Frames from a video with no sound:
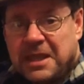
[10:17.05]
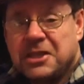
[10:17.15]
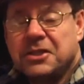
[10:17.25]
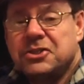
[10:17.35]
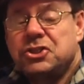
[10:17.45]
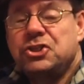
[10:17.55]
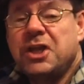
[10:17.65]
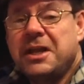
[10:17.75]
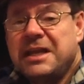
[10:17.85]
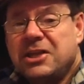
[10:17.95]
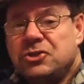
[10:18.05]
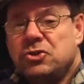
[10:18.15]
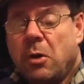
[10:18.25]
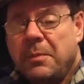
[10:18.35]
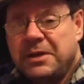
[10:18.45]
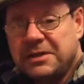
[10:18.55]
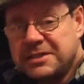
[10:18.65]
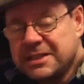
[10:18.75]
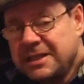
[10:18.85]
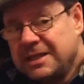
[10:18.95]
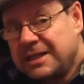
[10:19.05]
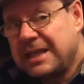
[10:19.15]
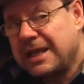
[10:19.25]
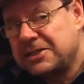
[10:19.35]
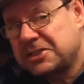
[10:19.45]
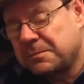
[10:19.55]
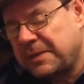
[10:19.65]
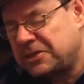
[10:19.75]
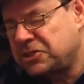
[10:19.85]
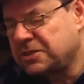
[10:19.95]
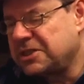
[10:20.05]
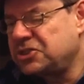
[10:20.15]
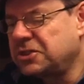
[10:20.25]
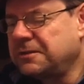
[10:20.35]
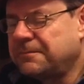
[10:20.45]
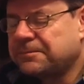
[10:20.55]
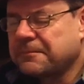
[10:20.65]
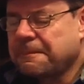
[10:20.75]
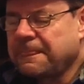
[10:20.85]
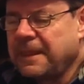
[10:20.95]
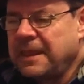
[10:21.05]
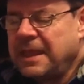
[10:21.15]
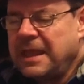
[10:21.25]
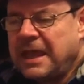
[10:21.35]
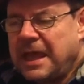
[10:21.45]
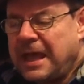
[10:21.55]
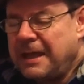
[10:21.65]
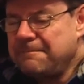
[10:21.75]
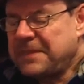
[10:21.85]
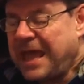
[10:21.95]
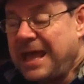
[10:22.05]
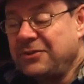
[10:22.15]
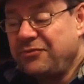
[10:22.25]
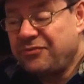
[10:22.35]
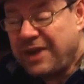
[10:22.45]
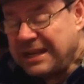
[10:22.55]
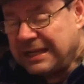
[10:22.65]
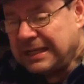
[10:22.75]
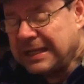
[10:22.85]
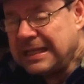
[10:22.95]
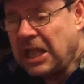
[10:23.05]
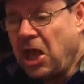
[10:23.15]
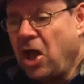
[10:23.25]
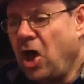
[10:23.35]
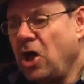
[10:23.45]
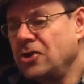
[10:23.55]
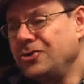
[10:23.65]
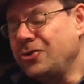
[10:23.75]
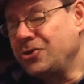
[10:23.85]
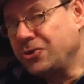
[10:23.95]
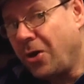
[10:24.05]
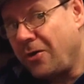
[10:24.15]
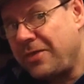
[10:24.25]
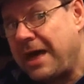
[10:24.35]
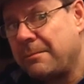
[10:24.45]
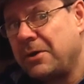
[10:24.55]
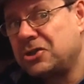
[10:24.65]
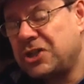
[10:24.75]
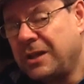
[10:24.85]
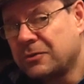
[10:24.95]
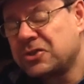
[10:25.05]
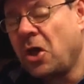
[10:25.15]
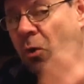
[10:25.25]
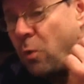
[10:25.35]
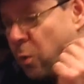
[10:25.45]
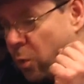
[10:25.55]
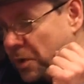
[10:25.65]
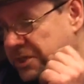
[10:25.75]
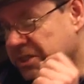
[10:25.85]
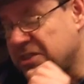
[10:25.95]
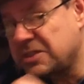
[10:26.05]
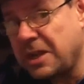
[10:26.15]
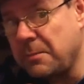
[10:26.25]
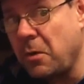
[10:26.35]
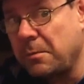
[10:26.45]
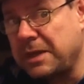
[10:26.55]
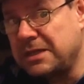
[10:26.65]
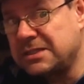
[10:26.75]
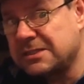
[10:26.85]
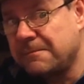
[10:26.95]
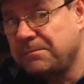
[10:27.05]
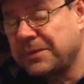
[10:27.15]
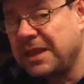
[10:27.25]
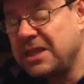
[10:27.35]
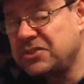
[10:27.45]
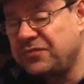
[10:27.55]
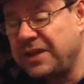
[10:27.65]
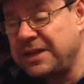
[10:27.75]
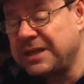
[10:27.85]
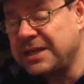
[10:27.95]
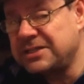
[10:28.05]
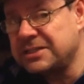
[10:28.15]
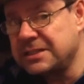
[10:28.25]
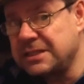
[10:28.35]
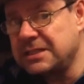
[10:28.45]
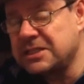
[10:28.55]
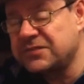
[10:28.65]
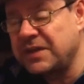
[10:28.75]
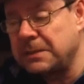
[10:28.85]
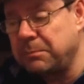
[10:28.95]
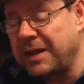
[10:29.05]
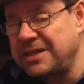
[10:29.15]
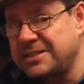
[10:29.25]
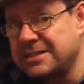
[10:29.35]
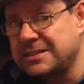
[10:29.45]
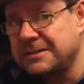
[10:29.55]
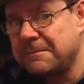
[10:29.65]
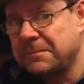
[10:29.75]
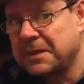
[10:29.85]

a sherry dominant cask maturation, um, and frankly, not that much else. What is their malt mates is very nice indeed, it's very pleasant,